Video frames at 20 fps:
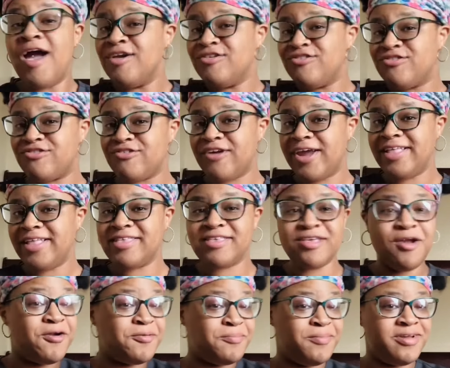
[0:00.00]
Straights
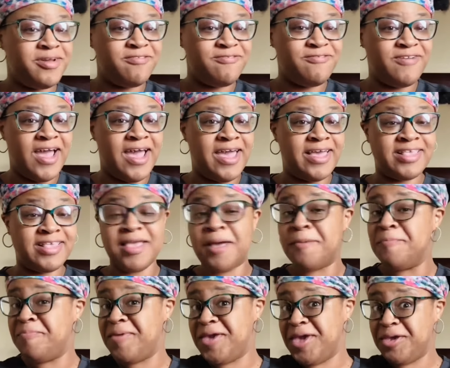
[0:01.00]
or butterflies?
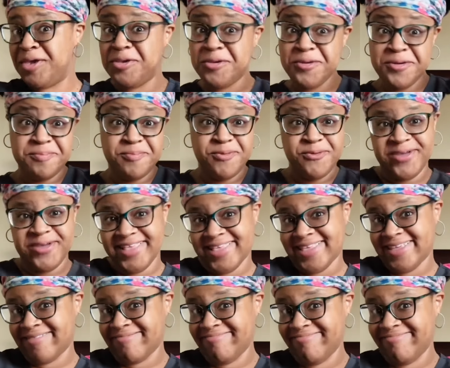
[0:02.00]
Pick your poison.